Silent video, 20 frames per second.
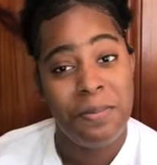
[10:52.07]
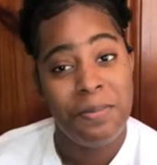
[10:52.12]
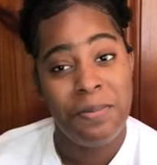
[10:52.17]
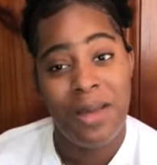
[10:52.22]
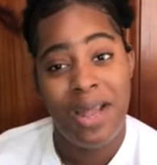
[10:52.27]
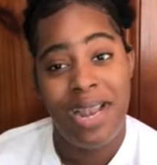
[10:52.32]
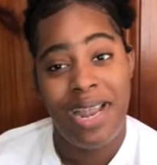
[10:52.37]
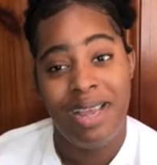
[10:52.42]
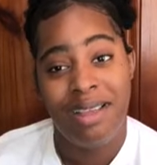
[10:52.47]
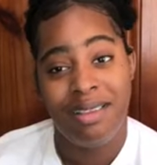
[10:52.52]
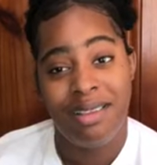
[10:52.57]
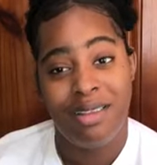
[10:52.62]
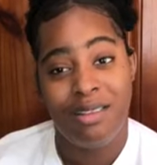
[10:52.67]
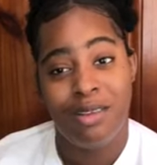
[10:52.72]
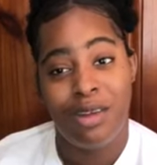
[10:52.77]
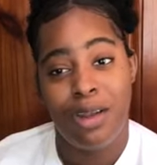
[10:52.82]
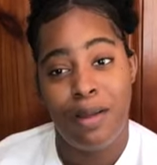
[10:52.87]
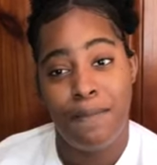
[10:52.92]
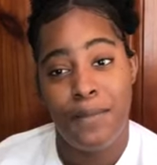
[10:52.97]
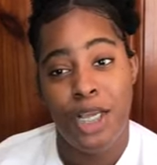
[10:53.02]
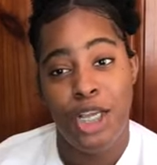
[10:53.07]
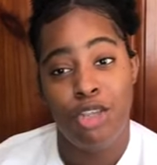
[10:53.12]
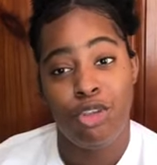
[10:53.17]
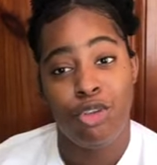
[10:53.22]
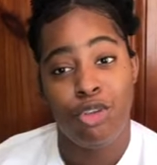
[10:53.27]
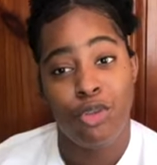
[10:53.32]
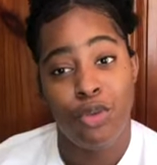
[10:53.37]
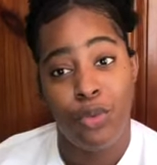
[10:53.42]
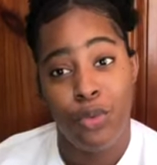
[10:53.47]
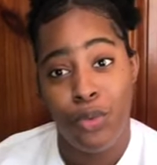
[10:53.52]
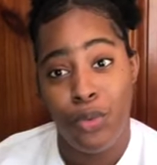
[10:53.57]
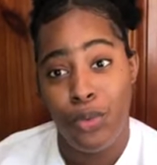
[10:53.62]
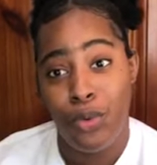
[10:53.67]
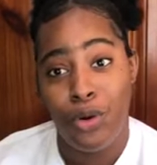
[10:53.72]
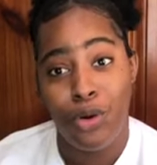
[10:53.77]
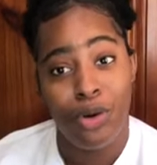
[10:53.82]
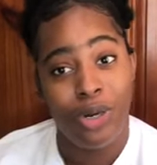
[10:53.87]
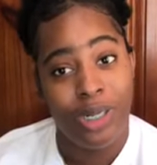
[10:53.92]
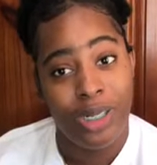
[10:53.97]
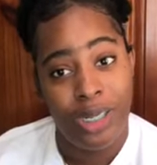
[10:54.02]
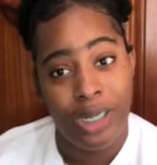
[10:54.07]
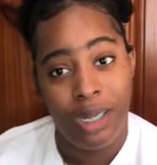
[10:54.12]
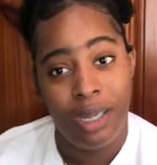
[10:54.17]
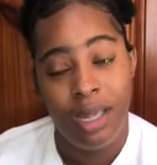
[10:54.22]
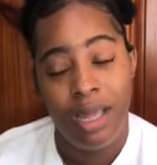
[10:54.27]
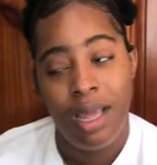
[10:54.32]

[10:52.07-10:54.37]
license is gonna be so ugly.